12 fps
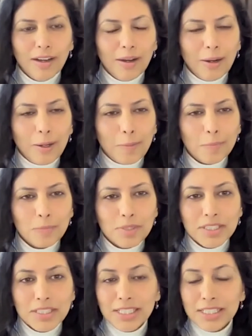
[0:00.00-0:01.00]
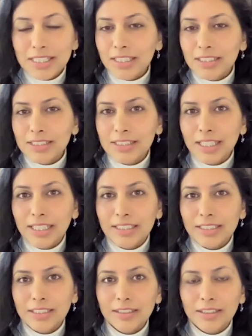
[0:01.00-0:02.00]
6 years
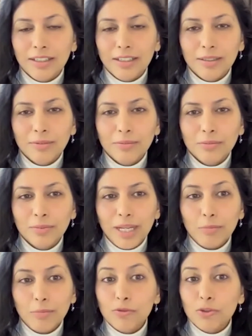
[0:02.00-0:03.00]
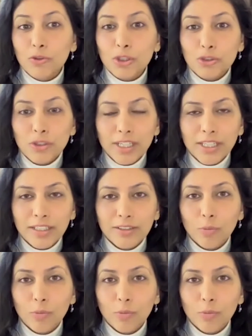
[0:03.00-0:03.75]
later, I moved to Australia,